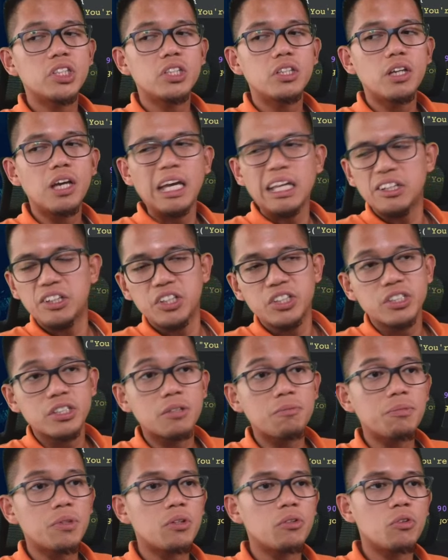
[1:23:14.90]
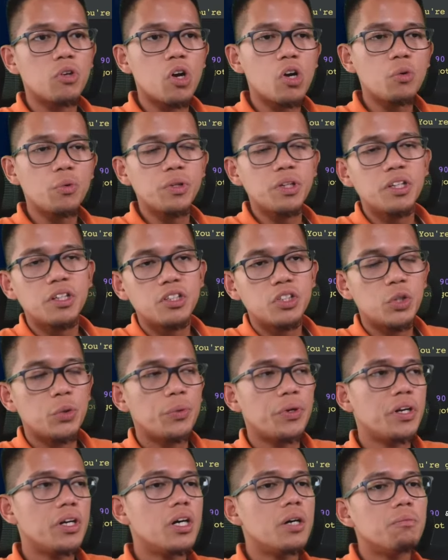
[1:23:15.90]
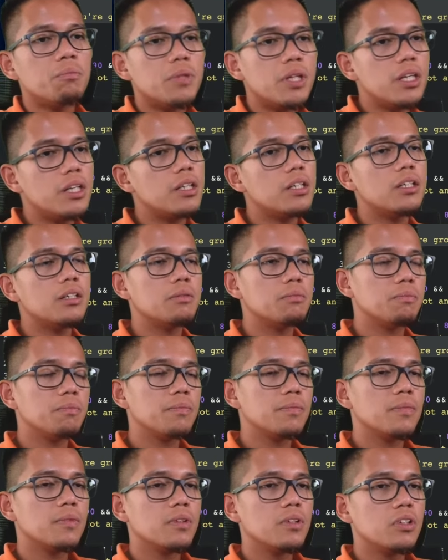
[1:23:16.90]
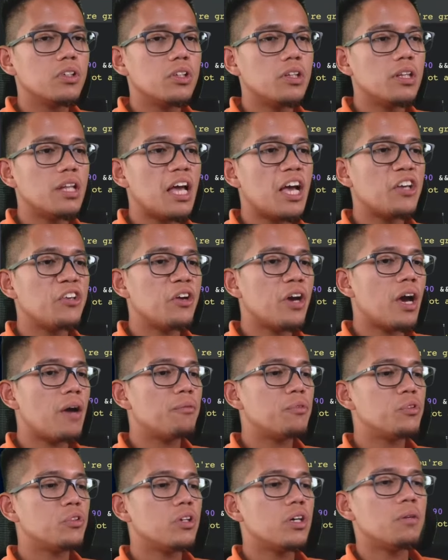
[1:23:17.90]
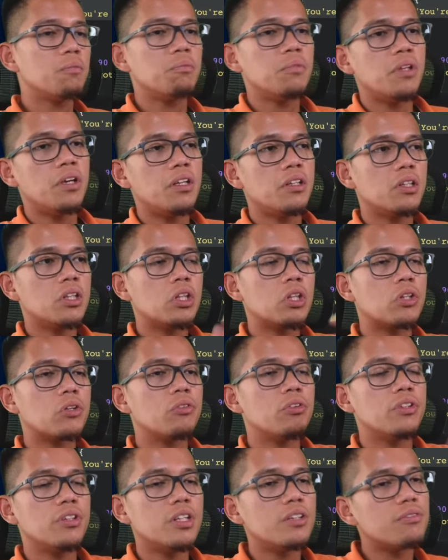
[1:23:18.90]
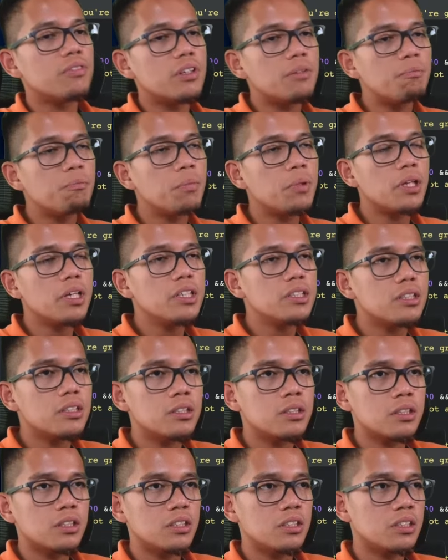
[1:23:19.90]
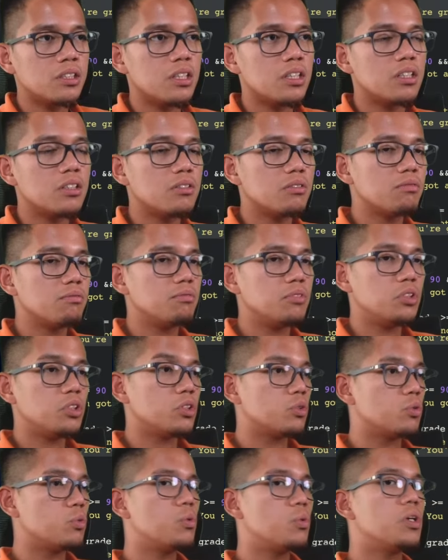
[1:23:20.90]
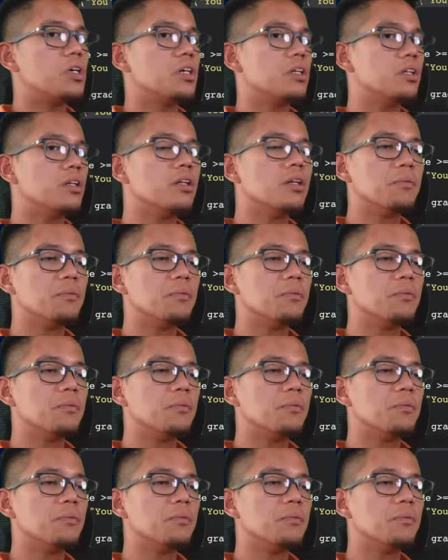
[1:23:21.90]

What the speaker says: and there's something wrong with it, you want to update it. Now you have to update three different places instead of just one.